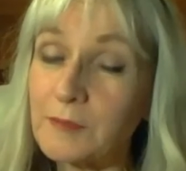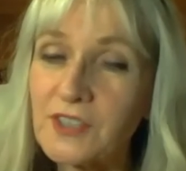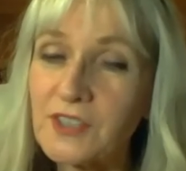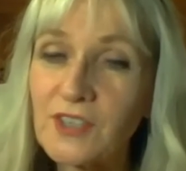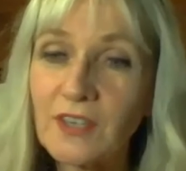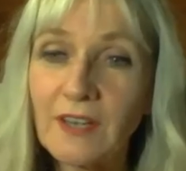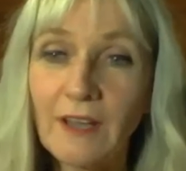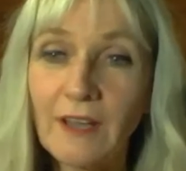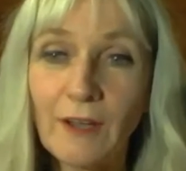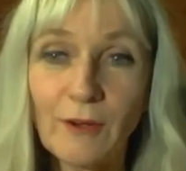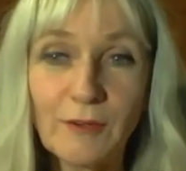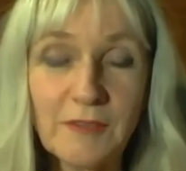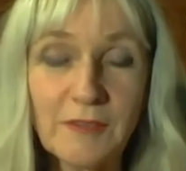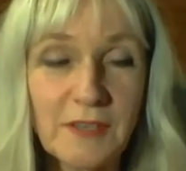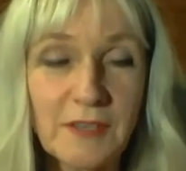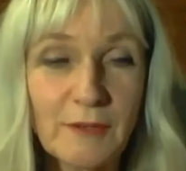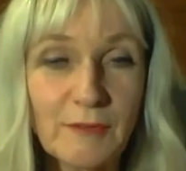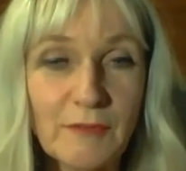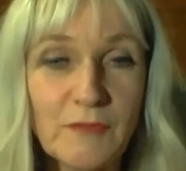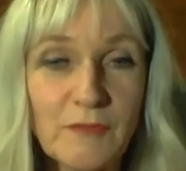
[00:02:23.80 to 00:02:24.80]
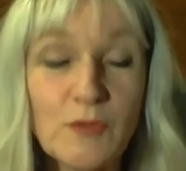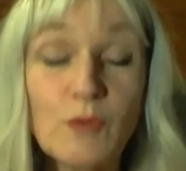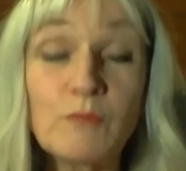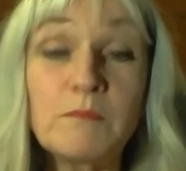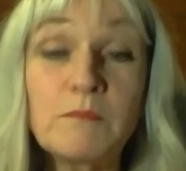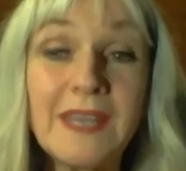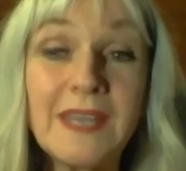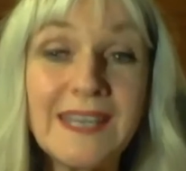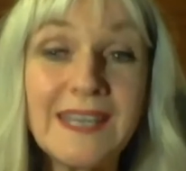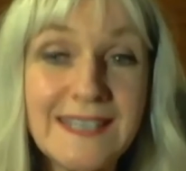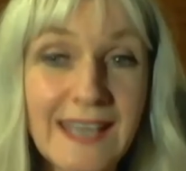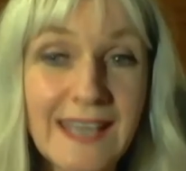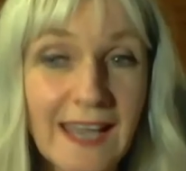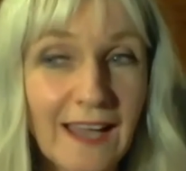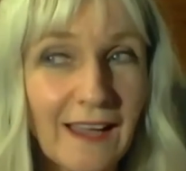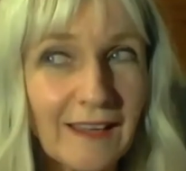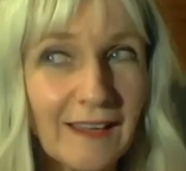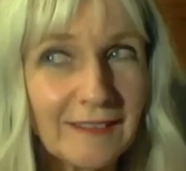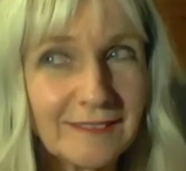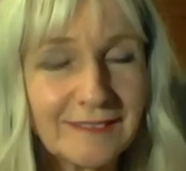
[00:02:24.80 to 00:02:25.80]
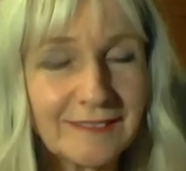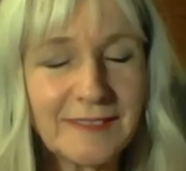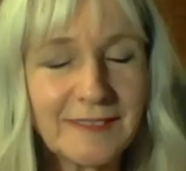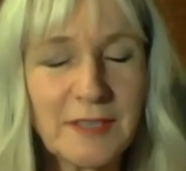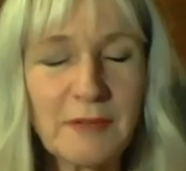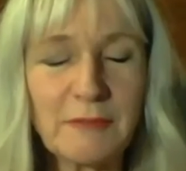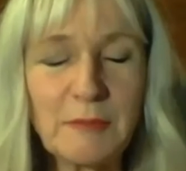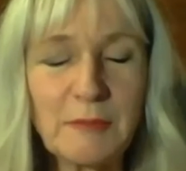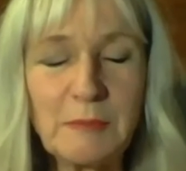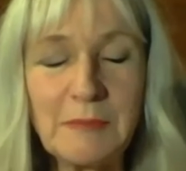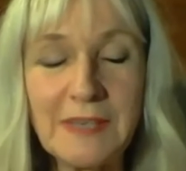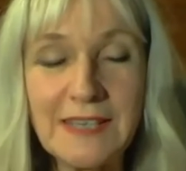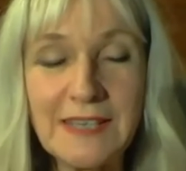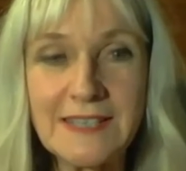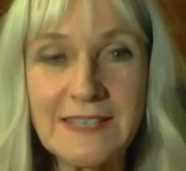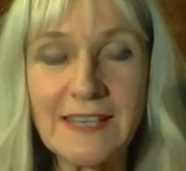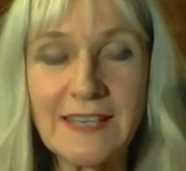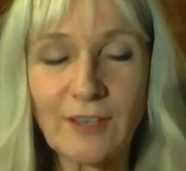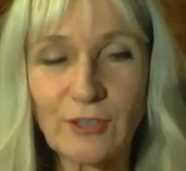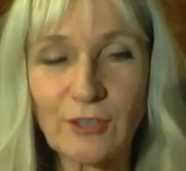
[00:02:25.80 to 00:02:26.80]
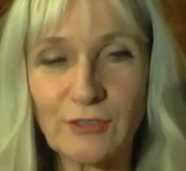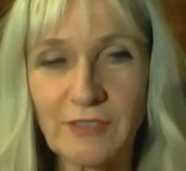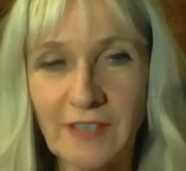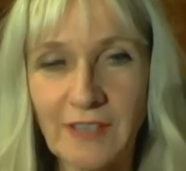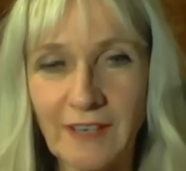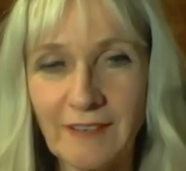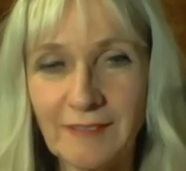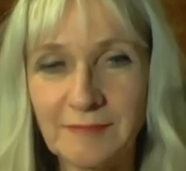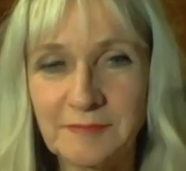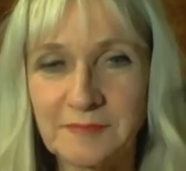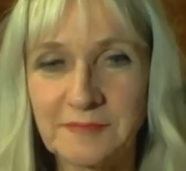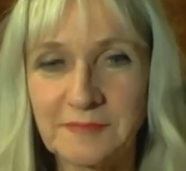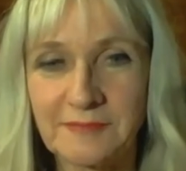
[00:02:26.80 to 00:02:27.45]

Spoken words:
but you know, you have a media career.